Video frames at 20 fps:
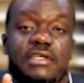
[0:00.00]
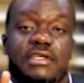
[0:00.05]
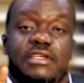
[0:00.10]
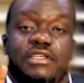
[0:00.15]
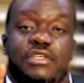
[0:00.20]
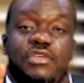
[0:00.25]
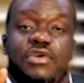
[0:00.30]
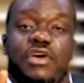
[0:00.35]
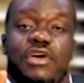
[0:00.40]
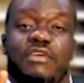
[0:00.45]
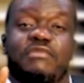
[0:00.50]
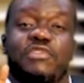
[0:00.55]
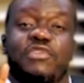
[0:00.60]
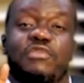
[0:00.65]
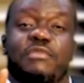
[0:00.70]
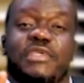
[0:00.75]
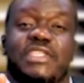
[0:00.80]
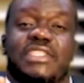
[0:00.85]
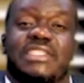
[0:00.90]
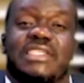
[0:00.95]
you have
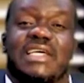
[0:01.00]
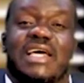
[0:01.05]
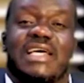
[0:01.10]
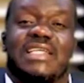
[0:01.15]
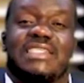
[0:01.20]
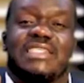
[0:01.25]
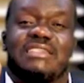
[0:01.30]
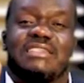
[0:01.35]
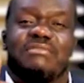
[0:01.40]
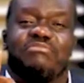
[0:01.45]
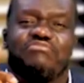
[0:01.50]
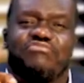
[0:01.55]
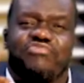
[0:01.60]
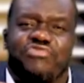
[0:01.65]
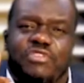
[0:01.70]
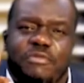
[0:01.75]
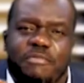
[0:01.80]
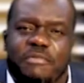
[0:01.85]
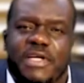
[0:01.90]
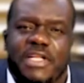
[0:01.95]
not been tithing
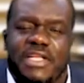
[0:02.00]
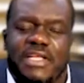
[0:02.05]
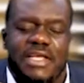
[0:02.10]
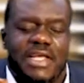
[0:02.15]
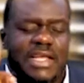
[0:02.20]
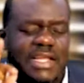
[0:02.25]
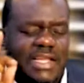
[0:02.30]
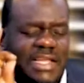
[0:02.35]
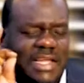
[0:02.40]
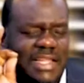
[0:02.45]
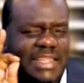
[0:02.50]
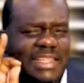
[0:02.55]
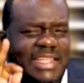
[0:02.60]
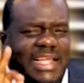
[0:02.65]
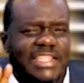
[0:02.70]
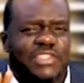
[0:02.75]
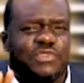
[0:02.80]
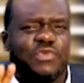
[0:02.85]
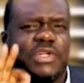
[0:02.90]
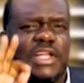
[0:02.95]
properly. Now
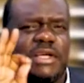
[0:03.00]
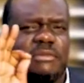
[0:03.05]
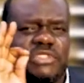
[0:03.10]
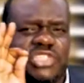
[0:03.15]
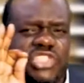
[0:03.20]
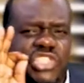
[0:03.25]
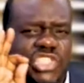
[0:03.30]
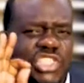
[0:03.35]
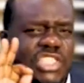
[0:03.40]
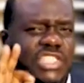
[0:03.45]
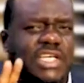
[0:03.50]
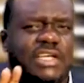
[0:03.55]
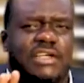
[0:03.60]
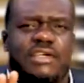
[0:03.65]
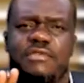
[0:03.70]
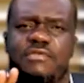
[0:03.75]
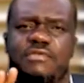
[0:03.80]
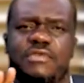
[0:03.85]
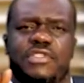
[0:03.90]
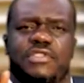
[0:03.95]
that's what I'm
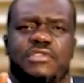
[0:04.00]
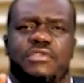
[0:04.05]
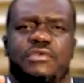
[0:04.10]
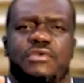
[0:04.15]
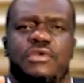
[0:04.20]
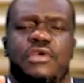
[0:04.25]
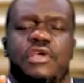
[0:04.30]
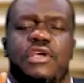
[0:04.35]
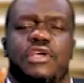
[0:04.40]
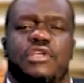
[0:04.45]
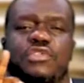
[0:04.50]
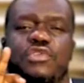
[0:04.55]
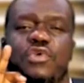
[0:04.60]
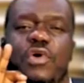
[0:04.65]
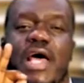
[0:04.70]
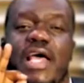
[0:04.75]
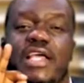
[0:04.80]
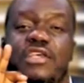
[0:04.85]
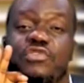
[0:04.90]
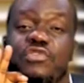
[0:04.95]
sharing with you. So
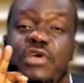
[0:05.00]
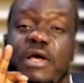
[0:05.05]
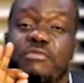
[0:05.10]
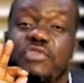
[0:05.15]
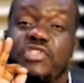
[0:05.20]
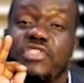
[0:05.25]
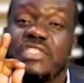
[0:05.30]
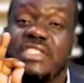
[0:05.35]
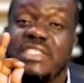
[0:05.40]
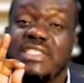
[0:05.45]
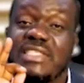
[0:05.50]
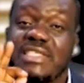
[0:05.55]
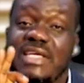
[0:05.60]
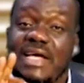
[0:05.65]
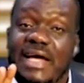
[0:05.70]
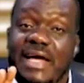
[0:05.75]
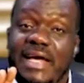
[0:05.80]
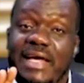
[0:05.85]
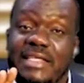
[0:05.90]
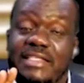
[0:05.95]
I, am using
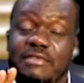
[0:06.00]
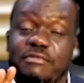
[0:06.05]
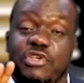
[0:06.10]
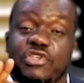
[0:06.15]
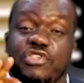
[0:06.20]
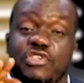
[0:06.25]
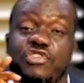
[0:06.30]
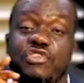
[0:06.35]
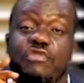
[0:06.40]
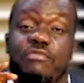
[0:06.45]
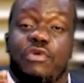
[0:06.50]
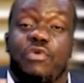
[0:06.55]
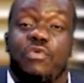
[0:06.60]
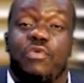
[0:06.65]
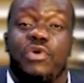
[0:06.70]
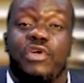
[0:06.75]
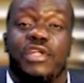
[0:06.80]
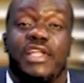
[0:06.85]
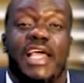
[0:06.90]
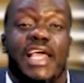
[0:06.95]
tithe because number
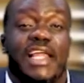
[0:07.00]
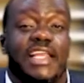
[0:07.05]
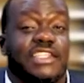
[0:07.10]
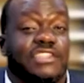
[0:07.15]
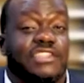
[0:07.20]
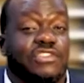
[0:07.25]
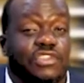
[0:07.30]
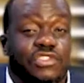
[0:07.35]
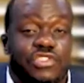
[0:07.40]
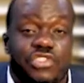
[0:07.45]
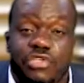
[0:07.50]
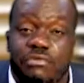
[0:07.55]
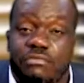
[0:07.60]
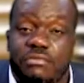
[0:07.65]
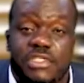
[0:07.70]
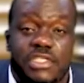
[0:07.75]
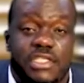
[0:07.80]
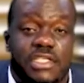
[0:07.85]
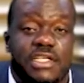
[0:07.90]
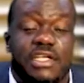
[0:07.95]
one, it is not your
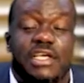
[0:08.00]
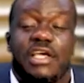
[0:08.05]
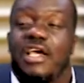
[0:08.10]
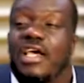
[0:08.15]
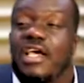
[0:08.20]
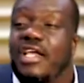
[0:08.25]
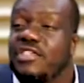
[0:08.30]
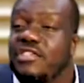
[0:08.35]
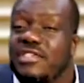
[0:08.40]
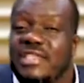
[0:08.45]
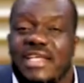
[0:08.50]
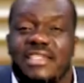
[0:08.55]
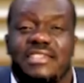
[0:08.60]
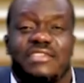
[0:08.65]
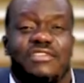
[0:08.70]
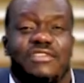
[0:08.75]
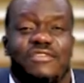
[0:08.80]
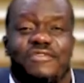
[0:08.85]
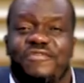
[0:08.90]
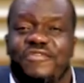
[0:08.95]
money. It's tithe
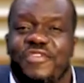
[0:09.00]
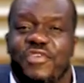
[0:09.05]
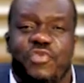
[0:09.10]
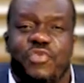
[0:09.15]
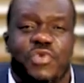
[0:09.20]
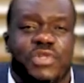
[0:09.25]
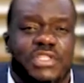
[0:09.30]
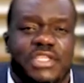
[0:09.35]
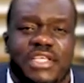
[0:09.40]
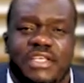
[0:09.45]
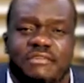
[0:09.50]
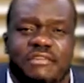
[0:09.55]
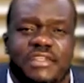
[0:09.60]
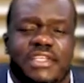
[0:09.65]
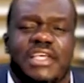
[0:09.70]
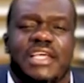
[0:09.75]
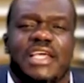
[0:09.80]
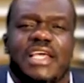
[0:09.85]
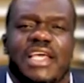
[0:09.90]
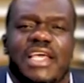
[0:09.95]
is not free will giving.
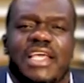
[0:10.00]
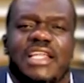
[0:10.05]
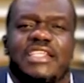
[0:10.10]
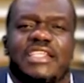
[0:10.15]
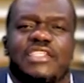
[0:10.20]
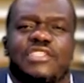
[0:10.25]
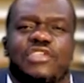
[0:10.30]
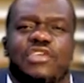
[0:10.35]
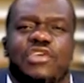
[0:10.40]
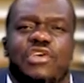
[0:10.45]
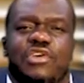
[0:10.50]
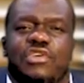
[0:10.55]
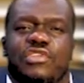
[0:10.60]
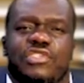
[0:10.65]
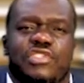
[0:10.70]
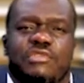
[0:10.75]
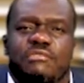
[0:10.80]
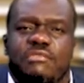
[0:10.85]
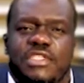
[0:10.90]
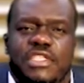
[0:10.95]
It is
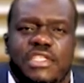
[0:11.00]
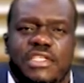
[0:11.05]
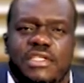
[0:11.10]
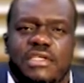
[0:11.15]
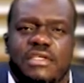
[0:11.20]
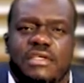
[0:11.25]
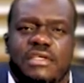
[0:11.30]
God's money.